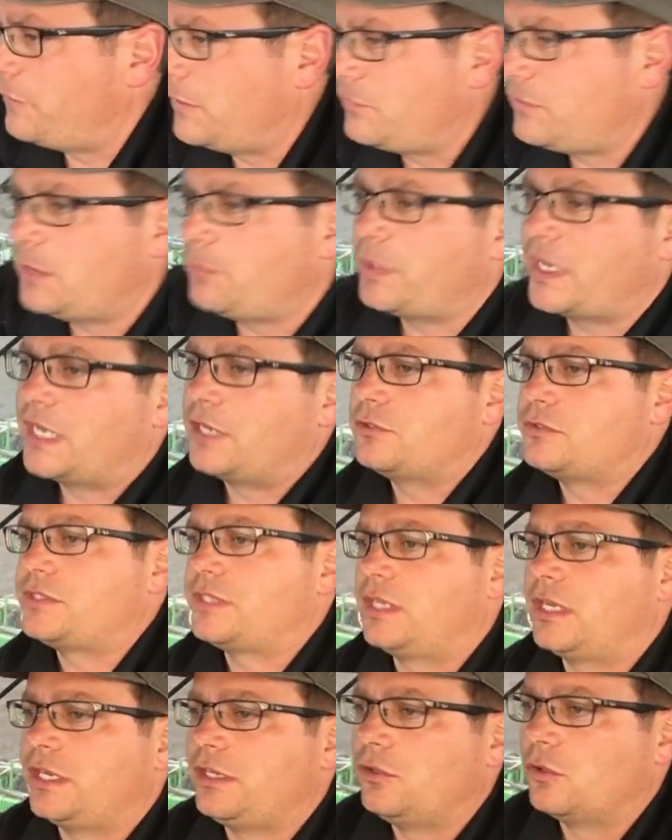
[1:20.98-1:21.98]
50 pounds
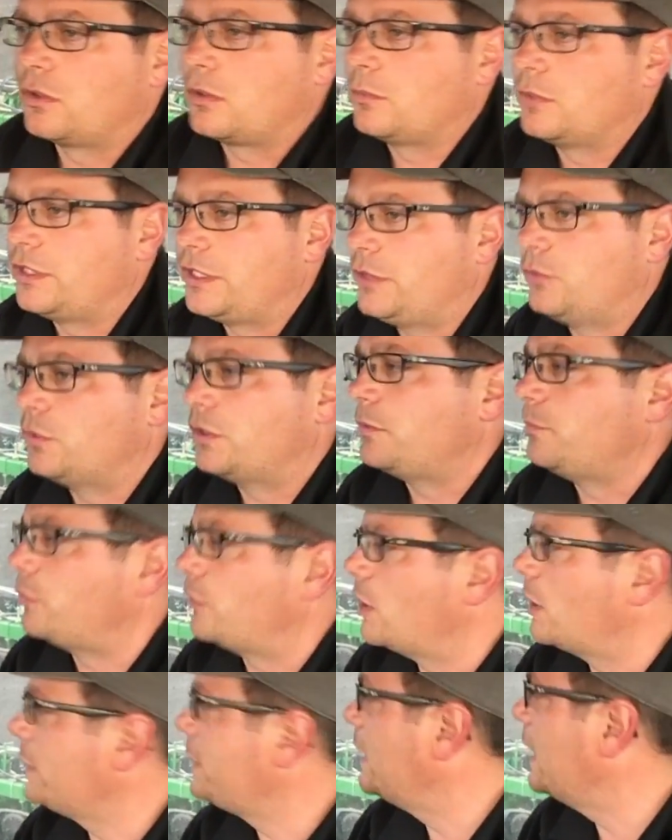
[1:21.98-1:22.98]
that I normally would
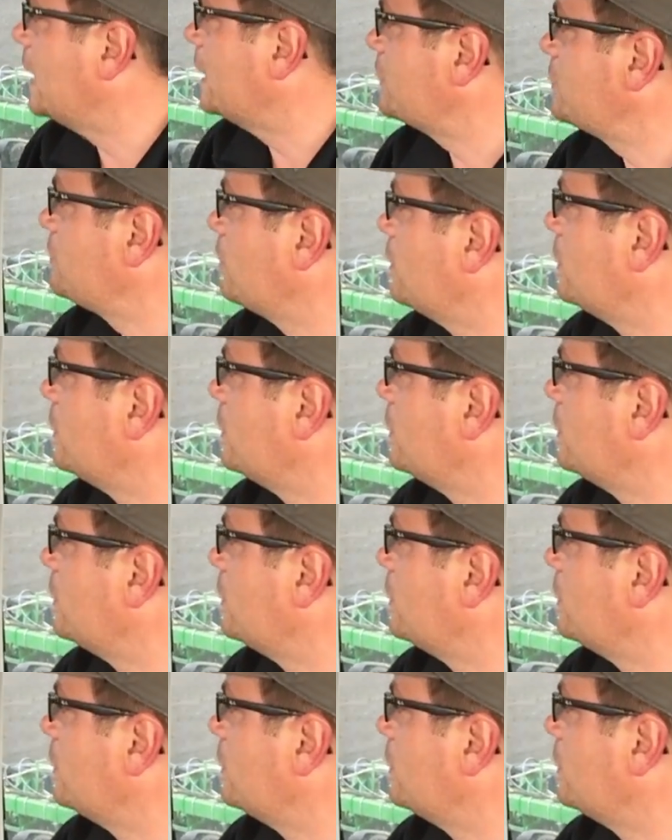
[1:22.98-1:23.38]
broadcast